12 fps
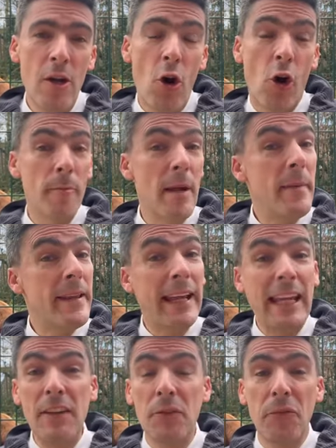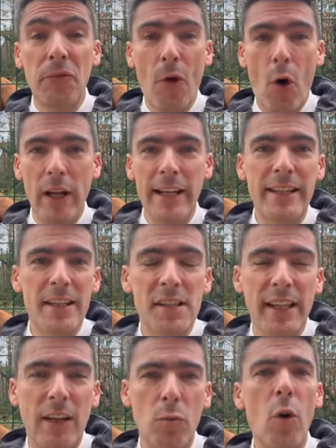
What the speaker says: or maybe they even fall into sin,